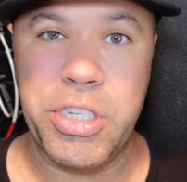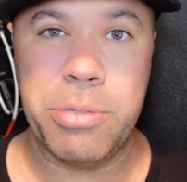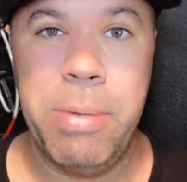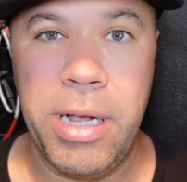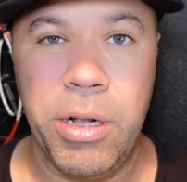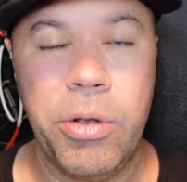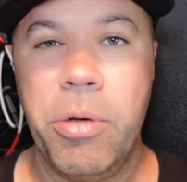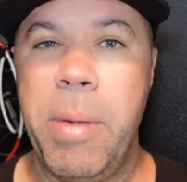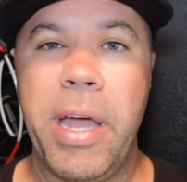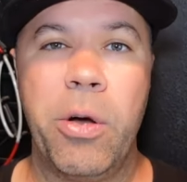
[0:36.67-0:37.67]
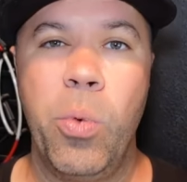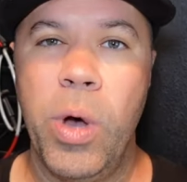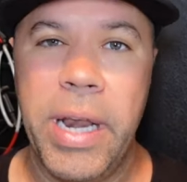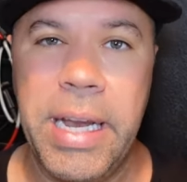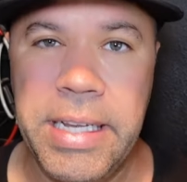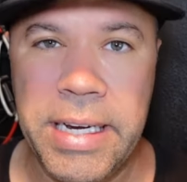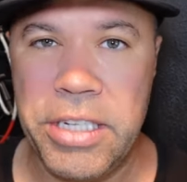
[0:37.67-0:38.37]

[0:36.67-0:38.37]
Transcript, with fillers: smell no matter what I did.